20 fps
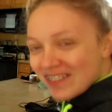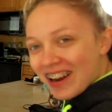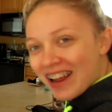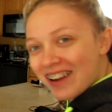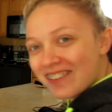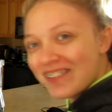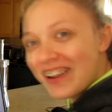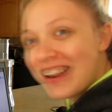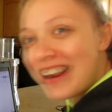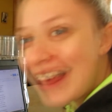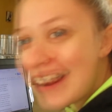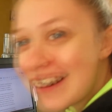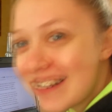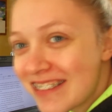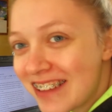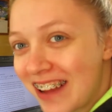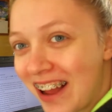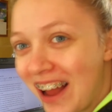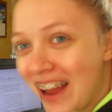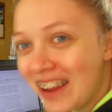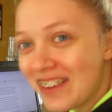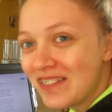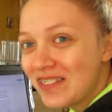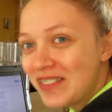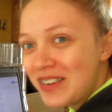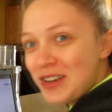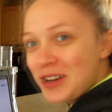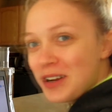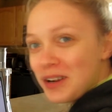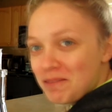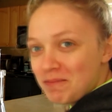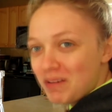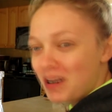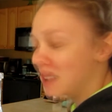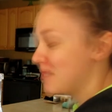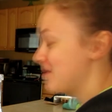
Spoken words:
but I ran out of time. But I'm